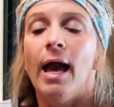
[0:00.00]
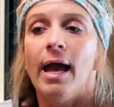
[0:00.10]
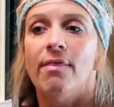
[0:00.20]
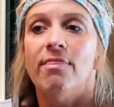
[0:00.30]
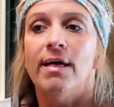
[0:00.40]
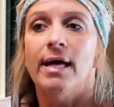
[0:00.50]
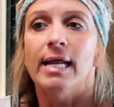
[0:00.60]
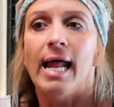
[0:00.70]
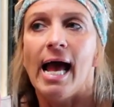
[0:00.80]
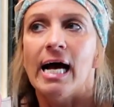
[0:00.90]
And then
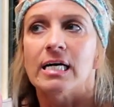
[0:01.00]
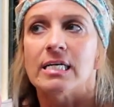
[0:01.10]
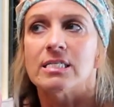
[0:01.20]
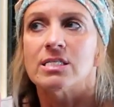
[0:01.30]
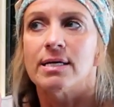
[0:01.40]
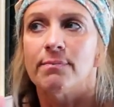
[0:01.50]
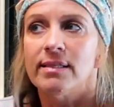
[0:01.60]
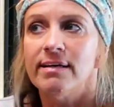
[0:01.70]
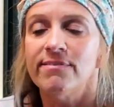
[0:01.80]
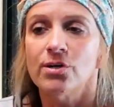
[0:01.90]
it has some
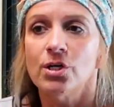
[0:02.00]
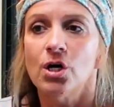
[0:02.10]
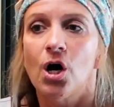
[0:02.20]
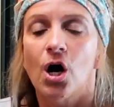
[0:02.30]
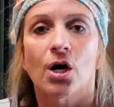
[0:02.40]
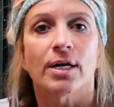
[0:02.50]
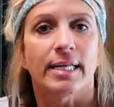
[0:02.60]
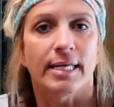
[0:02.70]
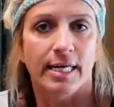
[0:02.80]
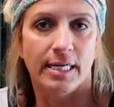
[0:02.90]
liver, heart,
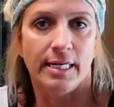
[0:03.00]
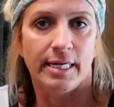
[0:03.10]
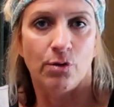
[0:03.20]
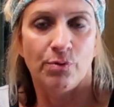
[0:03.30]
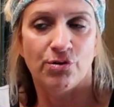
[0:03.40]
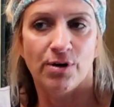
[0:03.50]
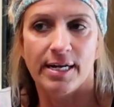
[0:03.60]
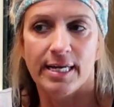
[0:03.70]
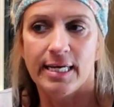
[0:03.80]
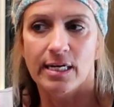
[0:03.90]
and kidney. And we
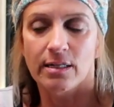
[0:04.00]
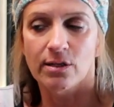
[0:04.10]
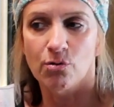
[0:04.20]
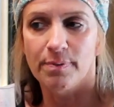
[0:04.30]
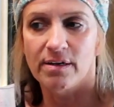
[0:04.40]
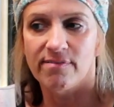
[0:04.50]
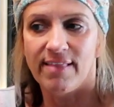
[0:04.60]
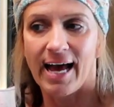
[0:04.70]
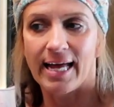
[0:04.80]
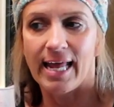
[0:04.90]
try to eat a little bit of
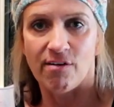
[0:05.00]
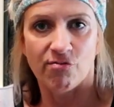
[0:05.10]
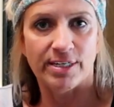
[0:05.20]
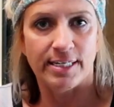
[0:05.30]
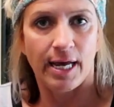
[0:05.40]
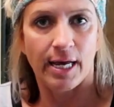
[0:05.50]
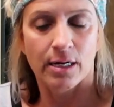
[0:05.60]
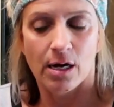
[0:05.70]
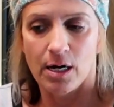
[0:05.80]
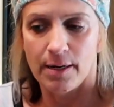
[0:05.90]
that every
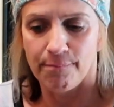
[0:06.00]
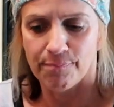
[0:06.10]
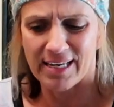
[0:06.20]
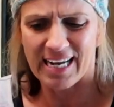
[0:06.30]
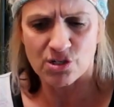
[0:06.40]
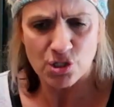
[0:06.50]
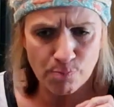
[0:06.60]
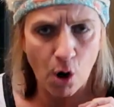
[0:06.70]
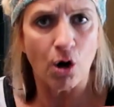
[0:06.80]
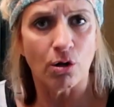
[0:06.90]
day. It has
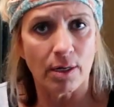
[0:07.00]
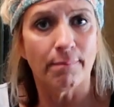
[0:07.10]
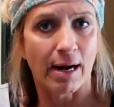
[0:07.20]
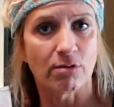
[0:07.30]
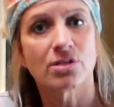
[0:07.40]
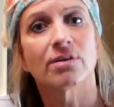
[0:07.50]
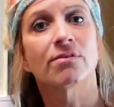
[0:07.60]
small amounts